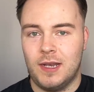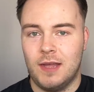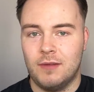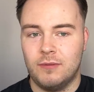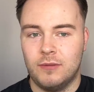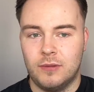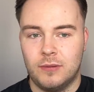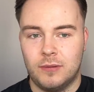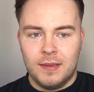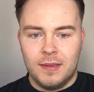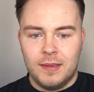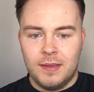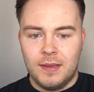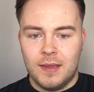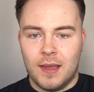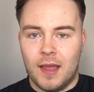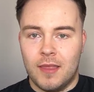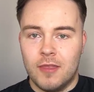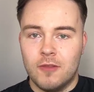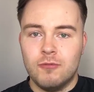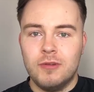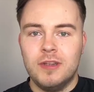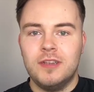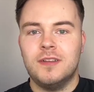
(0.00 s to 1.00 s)
level.
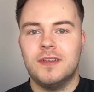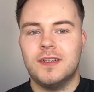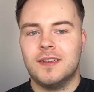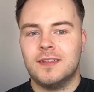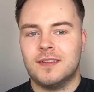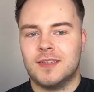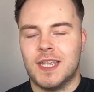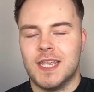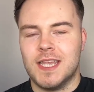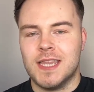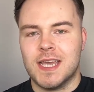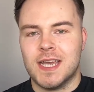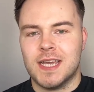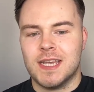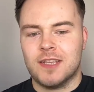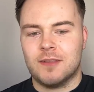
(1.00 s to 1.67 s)
And the reason I say that is